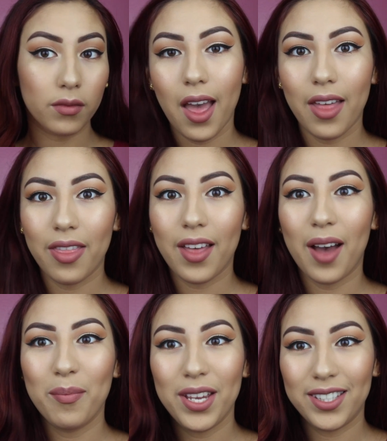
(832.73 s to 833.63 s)
And
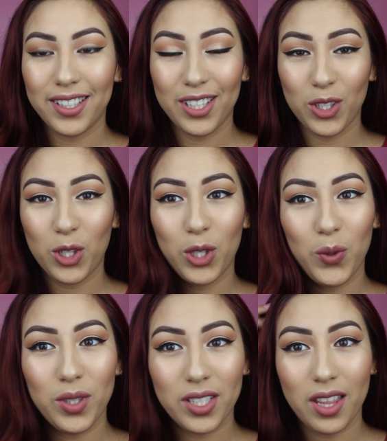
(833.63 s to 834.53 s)
that basically
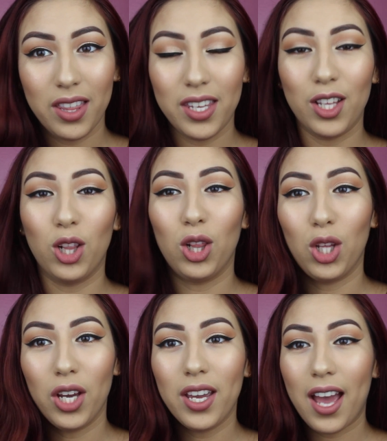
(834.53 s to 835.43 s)
concludes the
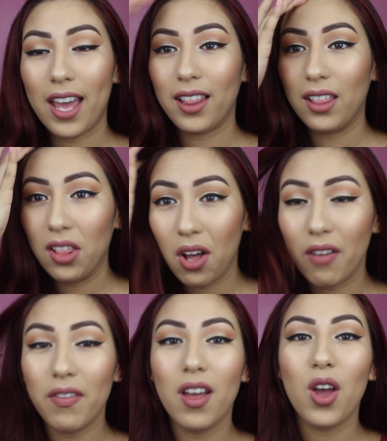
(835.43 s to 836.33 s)
look. I
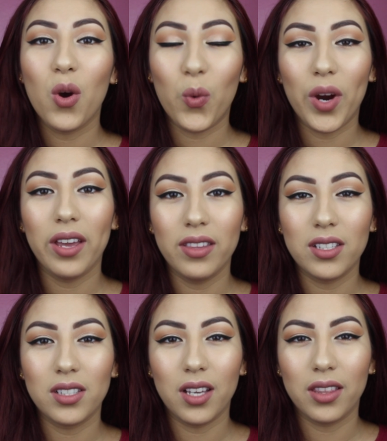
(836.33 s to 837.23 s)
love wearing
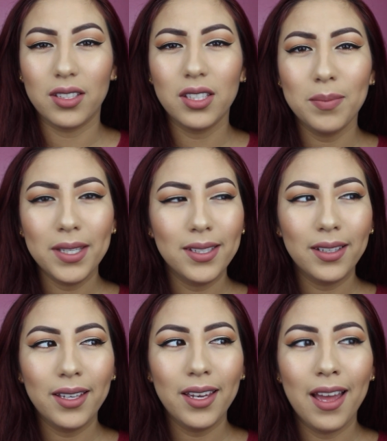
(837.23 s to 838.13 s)
this look. This is
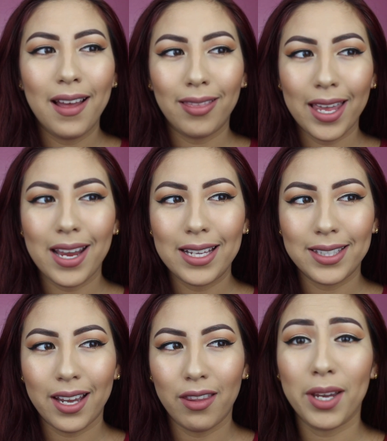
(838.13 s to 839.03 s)
basically, like I
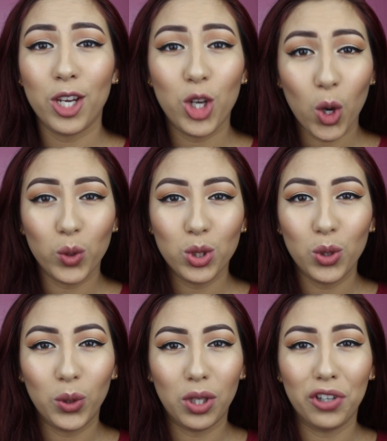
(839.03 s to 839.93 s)
said, my
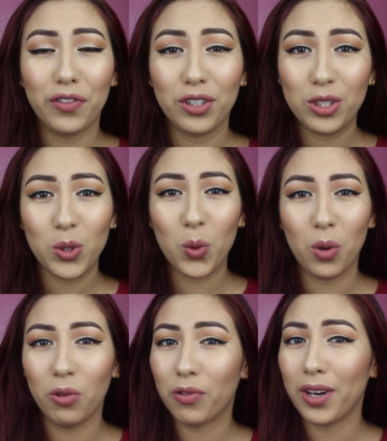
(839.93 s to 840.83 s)
go-to look for school